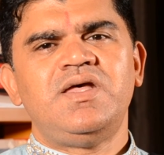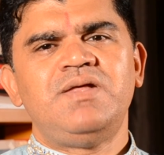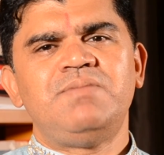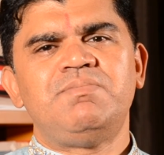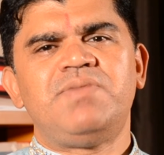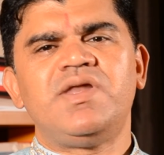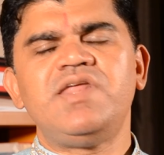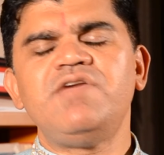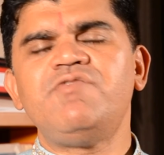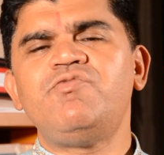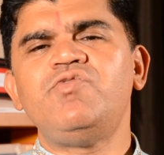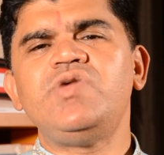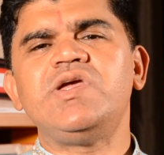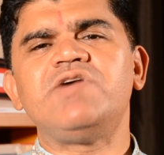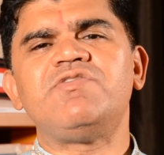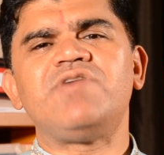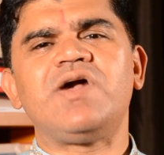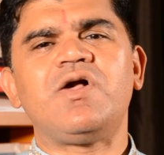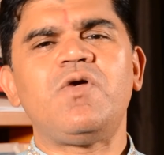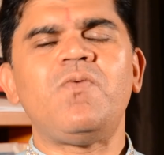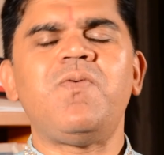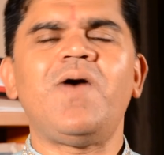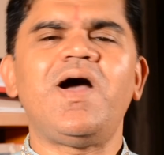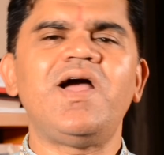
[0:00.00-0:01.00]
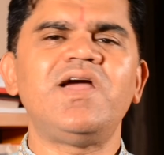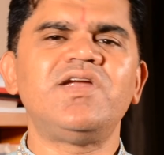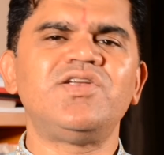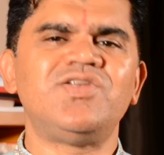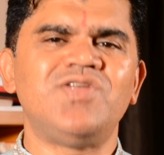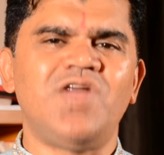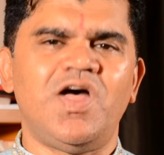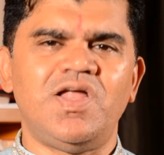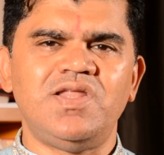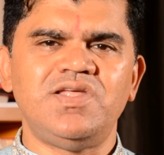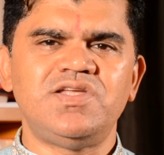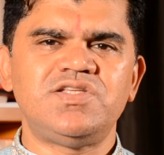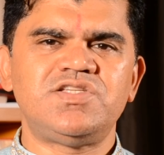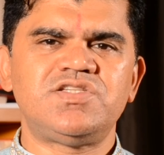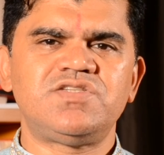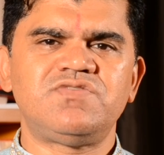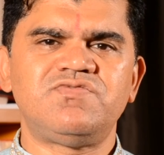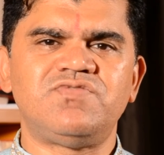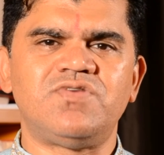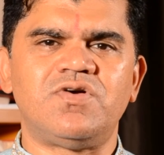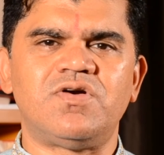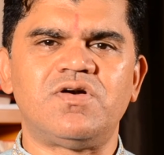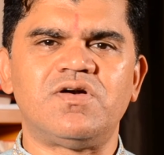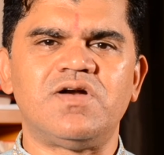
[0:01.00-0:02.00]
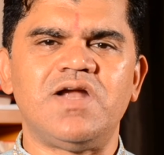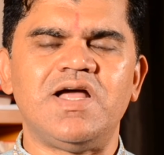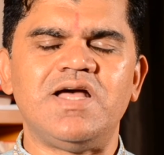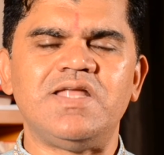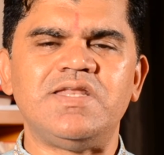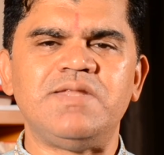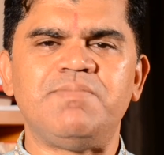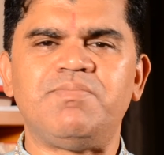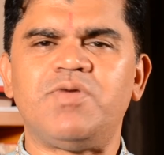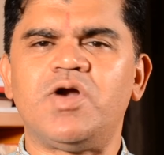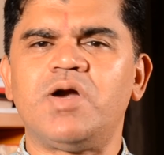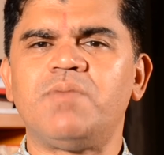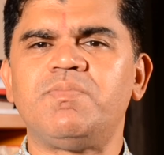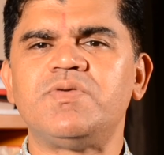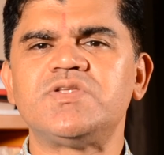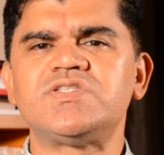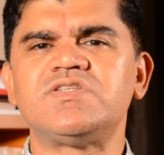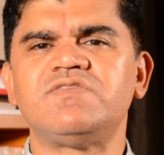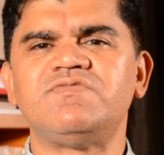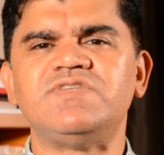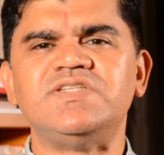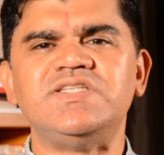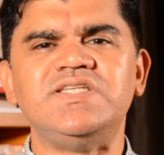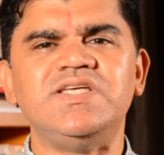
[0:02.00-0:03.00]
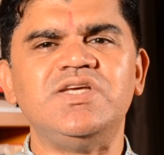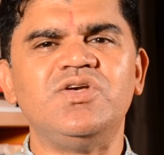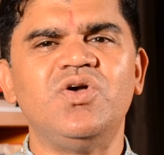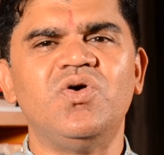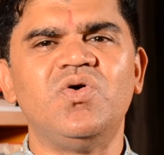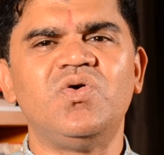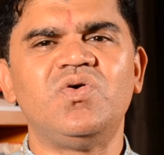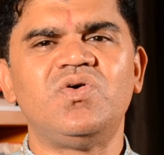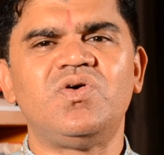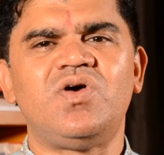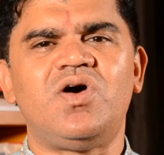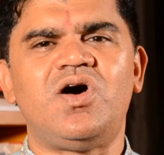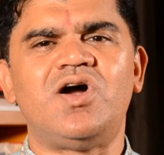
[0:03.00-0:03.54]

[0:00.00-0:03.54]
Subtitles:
But if we have acquired knowledge for the purpose of an ego,